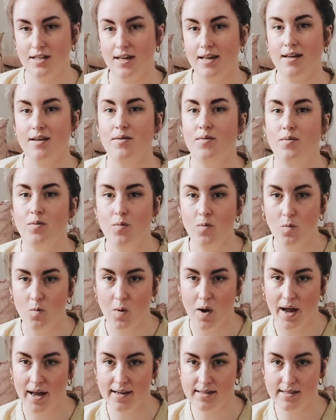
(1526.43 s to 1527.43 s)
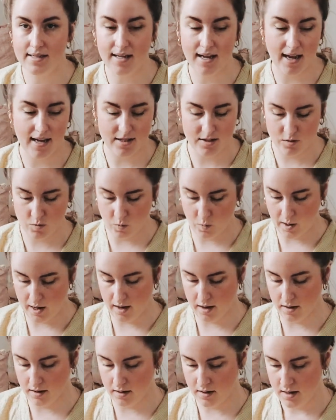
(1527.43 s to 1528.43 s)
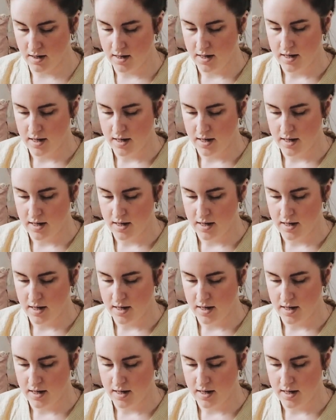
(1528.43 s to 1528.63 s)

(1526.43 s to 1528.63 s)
in white as well.